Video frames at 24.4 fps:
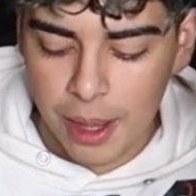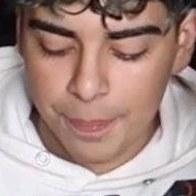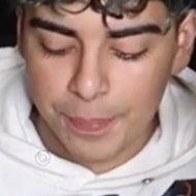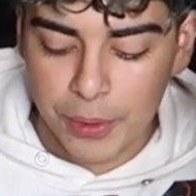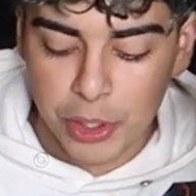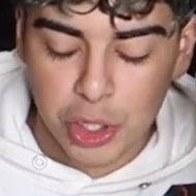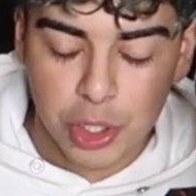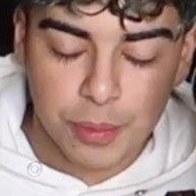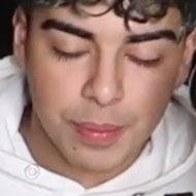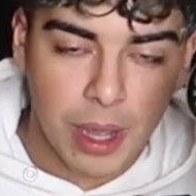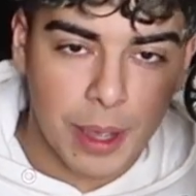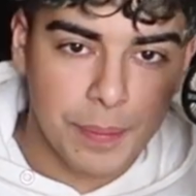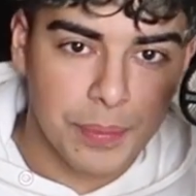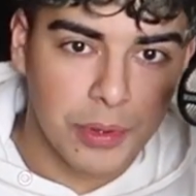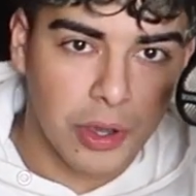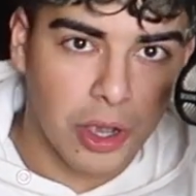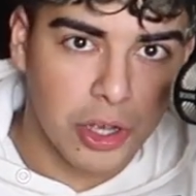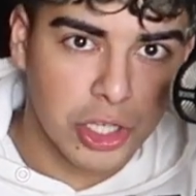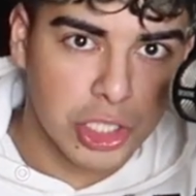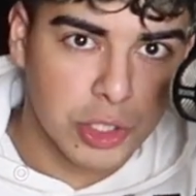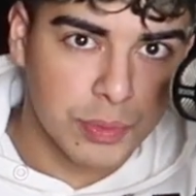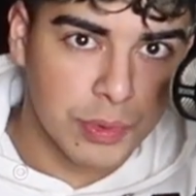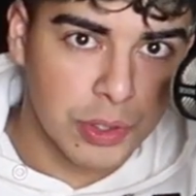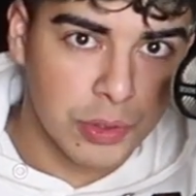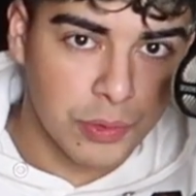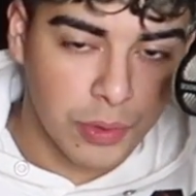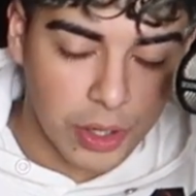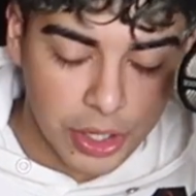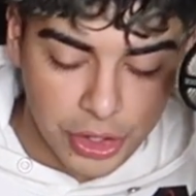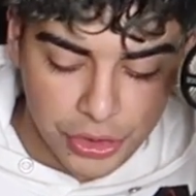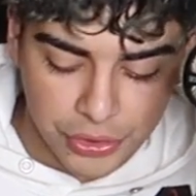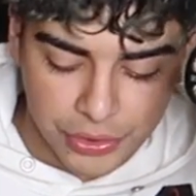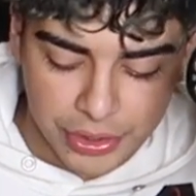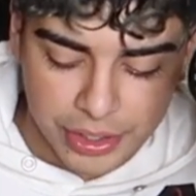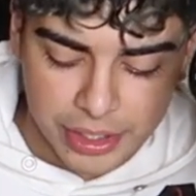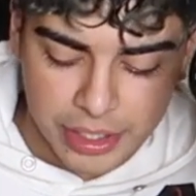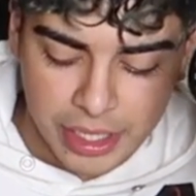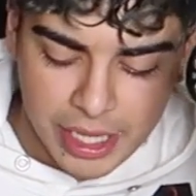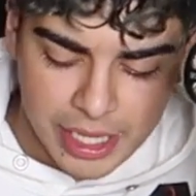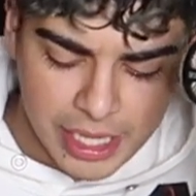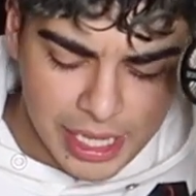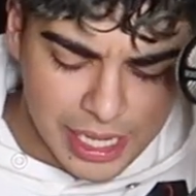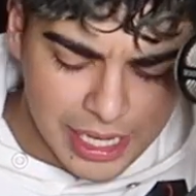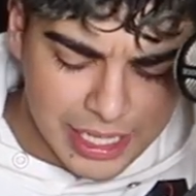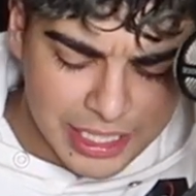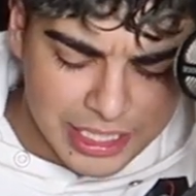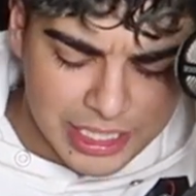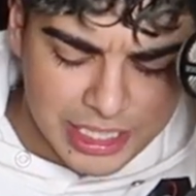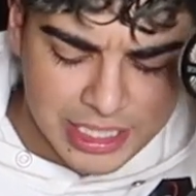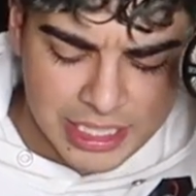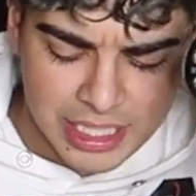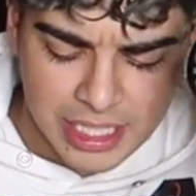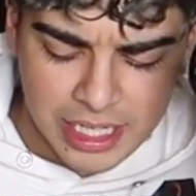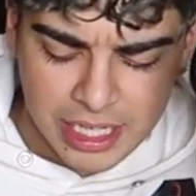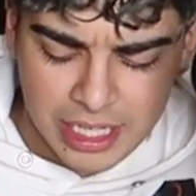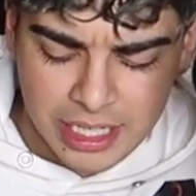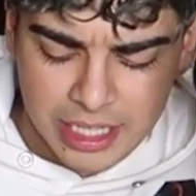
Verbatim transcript: but you might also be wondering, Ish,